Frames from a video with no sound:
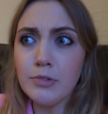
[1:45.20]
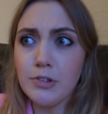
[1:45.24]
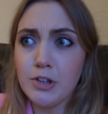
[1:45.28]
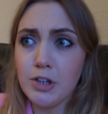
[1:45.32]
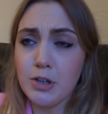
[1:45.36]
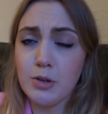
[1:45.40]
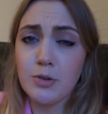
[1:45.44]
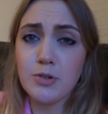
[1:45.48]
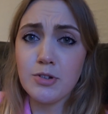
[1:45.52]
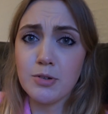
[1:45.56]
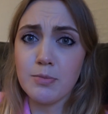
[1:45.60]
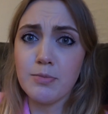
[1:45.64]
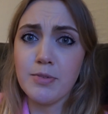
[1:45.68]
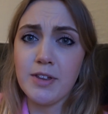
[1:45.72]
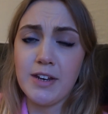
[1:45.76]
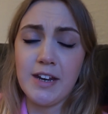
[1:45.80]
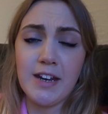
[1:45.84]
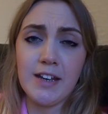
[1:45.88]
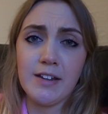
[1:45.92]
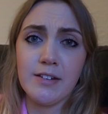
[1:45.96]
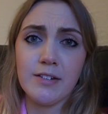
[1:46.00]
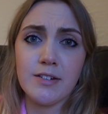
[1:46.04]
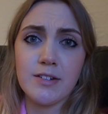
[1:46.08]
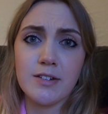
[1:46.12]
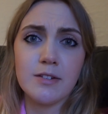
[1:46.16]
do something
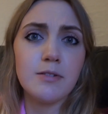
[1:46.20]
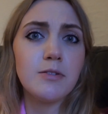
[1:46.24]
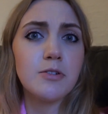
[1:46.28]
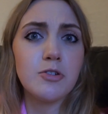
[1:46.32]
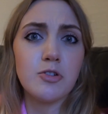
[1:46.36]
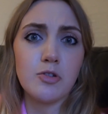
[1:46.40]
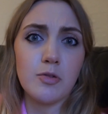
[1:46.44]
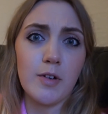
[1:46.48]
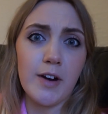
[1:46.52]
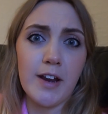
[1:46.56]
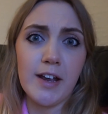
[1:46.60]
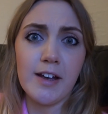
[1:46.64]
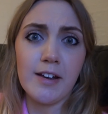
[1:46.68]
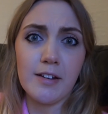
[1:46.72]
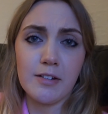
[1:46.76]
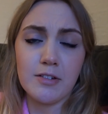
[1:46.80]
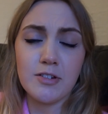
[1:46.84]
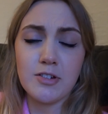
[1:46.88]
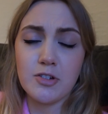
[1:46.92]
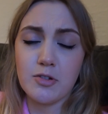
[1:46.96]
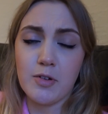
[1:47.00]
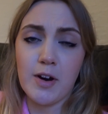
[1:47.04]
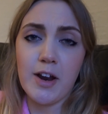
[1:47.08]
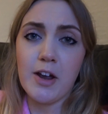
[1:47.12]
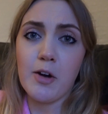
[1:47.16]
else
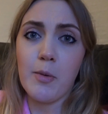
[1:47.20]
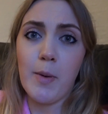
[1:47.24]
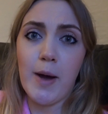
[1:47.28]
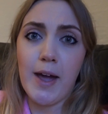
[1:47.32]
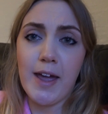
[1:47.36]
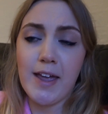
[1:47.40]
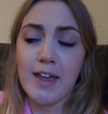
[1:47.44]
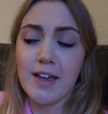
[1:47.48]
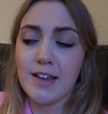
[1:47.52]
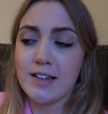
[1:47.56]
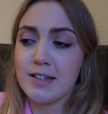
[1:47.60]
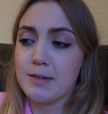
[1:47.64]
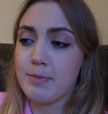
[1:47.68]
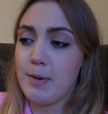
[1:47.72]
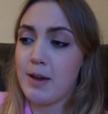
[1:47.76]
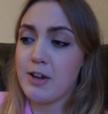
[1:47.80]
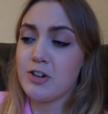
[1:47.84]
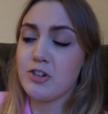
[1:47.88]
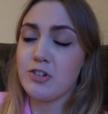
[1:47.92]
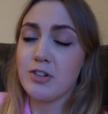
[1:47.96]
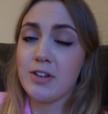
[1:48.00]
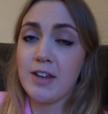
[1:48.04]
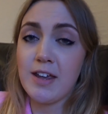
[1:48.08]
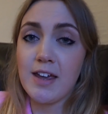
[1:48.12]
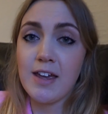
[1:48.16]
straight away,
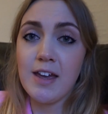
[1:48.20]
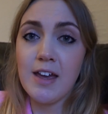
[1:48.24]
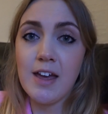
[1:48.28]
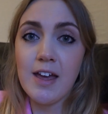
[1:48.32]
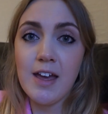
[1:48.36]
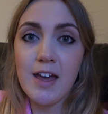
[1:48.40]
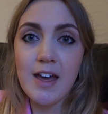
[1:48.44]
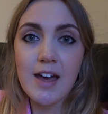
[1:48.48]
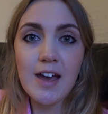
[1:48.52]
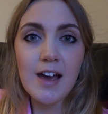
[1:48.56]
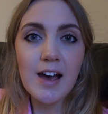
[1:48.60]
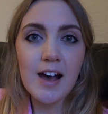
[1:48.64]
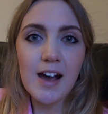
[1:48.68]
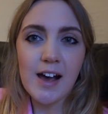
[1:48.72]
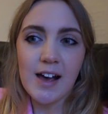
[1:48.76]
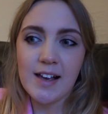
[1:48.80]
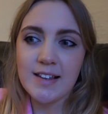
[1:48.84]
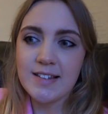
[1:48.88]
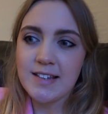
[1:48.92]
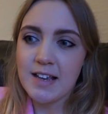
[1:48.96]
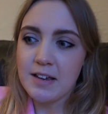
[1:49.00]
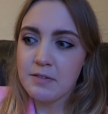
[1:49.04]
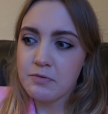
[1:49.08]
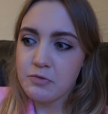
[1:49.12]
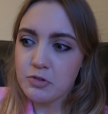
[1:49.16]
especially
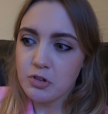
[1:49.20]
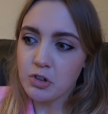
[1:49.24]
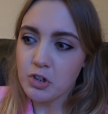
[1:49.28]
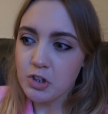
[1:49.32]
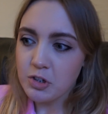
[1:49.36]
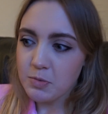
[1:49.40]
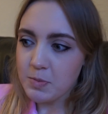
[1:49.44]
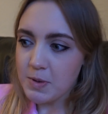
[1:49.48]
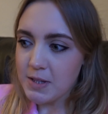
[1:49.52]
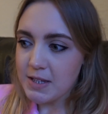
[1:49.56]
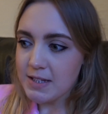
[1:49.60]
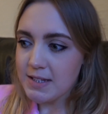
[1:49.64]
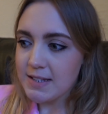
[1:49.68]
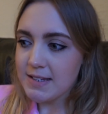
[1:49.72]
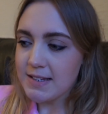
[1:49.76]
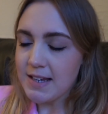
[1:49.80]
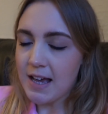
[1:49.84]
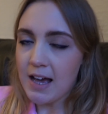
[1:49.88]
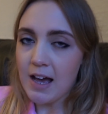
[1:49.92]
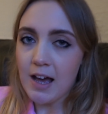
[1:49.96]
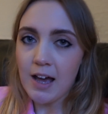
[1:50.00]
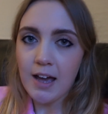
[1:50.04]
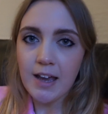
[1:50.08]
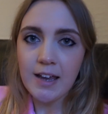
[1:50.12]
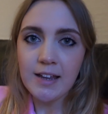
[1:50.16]
as I've just been
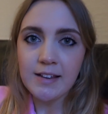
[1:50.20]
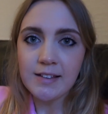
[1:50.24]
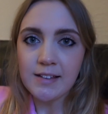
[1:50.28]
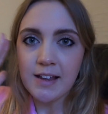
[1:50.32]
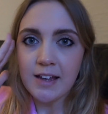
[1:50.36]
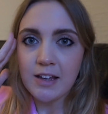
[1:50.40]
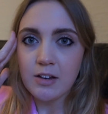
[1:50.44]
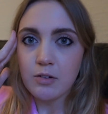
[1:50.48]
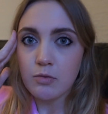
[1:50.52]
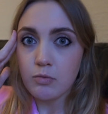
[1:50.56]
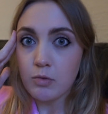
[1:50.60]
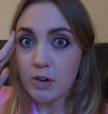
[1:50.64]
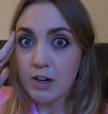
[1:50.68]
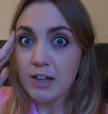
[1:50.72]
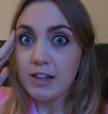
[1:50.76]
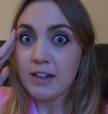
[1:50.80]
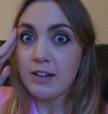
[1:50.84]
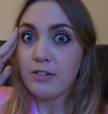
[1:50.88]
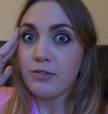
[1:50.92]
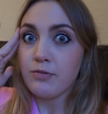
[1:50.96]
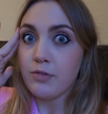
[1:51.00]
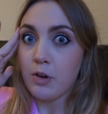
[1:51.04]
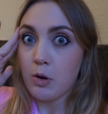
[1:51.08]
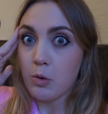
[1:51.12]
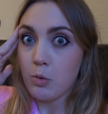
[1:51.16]
sat in like
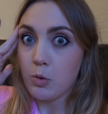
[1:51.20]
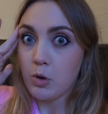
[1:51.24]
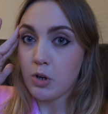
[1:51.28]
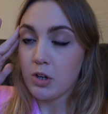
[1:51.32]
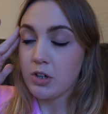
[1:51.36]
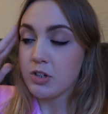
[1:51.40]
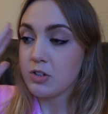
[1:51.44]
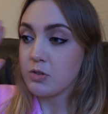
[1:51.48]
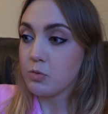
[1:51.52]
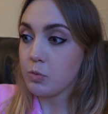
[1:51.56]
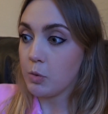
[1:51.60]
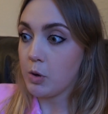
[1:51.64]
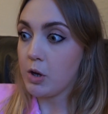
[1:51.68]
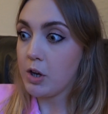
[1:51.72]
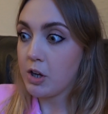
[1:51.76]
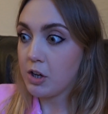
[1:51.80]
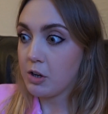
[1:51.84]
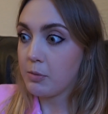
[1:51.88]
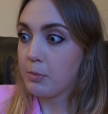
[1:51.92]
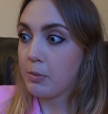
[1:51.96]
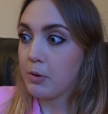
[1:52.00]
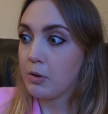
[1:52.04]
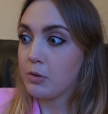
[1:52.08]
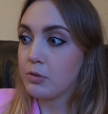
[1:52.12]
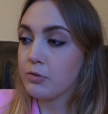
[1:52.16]
really focused
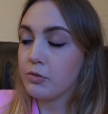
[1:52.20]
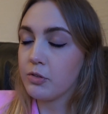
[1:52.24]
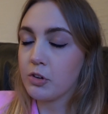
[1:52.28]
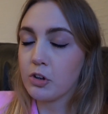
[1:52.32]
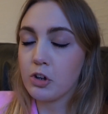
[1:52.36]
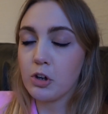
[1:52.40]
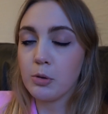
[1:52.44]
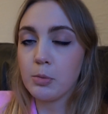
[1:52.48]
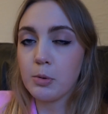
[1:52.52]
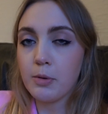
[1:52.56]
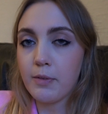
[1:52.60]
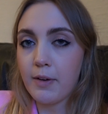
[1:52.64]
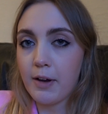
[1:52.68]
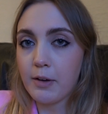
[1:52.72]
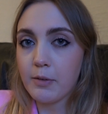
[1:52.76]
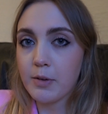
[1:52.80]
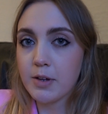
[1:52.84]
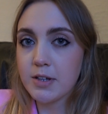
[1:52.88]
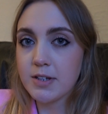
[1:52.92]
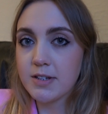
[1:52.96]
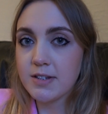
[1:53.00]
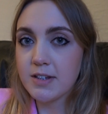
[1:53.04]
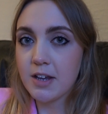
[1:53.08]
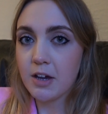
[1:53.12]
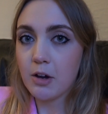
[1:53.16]
work mode for a couple of
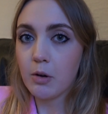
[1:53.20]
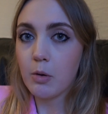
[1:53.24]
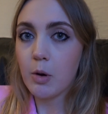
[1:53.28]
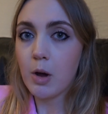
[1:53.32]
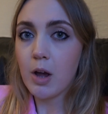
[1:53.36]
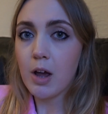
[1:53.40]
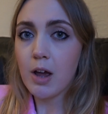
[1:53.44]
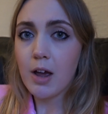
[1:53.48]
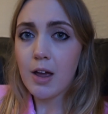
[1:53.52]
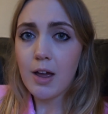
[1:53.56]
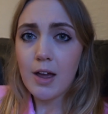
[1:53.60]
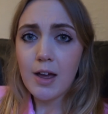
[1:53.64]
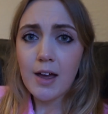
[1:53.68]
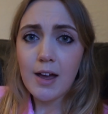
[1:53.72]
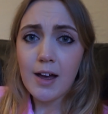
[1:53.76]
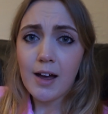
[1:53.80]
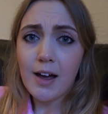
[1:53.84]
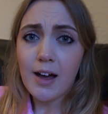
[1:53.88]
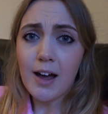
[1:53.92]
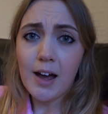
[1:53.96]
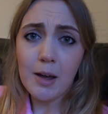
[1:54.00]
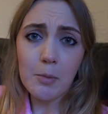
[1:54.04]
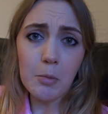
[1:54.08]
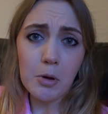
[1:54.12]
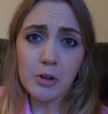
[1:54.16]
hours. So
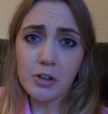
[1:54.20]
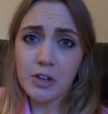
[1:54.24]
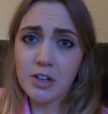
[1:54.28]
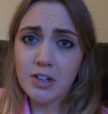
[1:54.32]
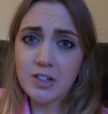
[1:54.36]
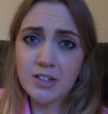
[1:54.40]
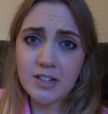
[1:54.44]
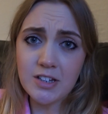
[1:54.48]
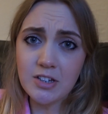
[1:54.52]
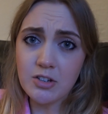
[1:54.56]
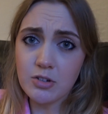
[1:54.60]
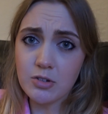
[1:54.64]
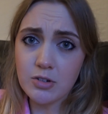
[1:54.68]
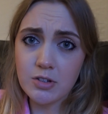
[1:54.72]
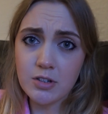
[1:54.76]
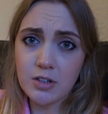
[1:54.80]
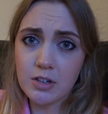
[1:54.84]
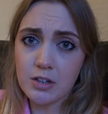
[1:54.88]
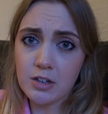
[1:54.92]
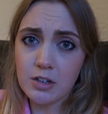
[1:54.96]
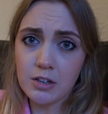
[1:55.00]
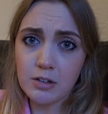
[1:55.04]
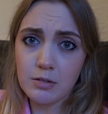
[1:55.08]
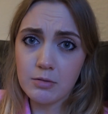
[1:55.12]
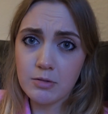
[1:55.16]
I'm honestly just
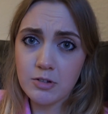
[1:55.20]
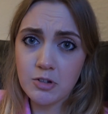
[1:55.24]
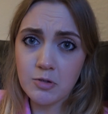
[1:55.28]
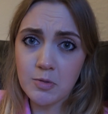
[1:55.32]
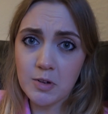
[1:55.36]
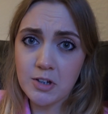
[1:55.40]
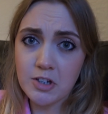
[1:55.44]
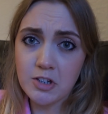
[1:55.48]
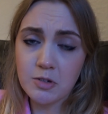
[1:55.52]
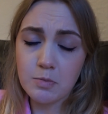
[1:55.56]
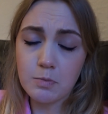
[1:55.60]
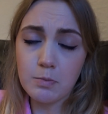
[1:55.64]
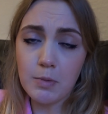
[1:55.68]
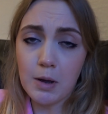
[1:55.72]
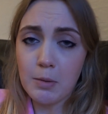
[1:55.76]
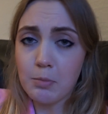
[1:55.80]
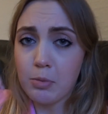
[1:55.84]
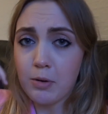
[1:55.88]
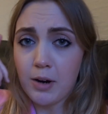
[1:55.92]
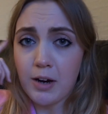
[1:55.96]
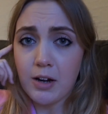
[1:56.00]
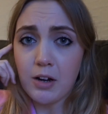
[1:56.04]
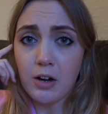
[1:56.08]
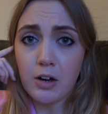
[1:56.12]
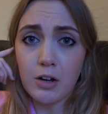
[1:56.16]
gonna switch my
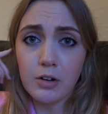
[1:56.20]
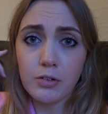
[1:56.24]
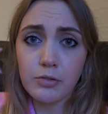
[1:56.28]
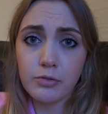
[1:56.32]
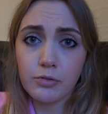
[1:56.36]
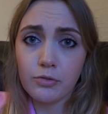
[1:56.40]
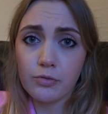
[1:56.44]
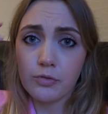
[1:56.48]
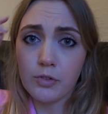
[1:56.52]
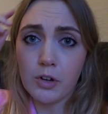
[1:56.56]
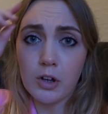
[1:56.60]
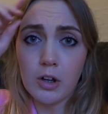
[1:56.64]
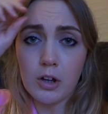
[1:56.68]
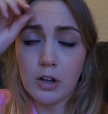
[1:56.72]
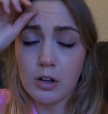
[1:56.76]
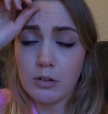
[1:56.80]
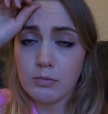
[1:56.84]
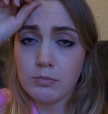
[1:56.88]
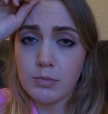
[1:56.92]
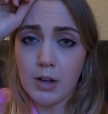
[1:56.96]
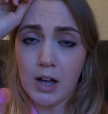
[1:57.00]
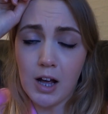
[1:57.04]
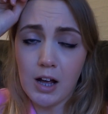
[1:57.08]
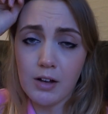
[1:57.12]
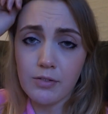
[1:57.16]
brain off
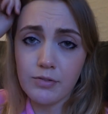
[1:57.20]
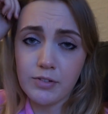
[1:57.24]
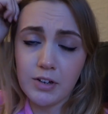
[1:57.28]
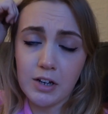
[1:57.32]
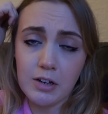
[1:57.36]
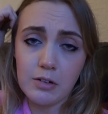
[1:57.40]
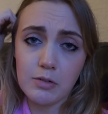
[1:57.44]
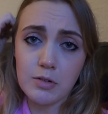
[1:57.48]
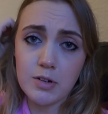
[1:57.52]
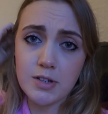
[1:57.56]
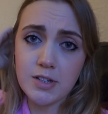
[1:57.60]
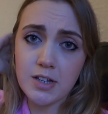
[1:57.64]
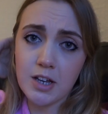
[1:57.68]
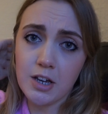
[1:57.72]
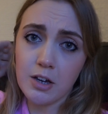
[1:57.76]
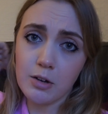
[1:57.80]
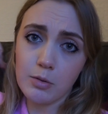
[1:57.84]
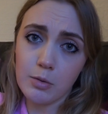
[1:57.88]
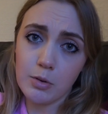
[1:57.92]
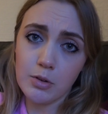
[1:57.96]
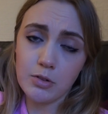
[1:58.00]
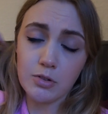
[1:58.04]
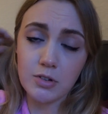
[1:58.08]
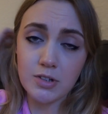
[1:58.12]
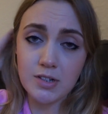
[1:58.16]
for half an hour or
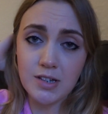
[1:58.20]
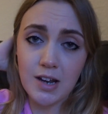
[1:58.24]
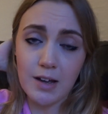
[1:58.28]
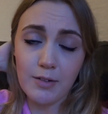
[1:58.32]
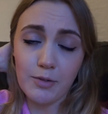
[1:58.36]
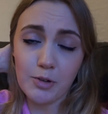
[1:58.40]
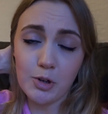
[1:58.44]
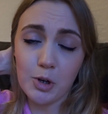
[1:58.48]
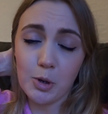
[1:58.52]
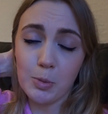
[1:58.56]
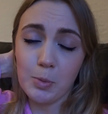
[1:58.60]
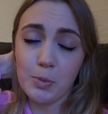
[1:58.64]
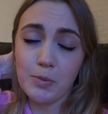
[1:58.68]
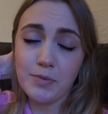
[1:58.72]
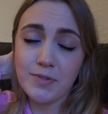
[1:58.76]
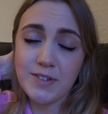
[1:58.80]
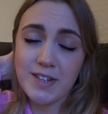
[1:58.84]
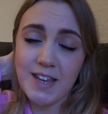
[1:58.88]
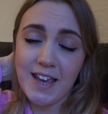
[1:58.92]
so and just have a cup of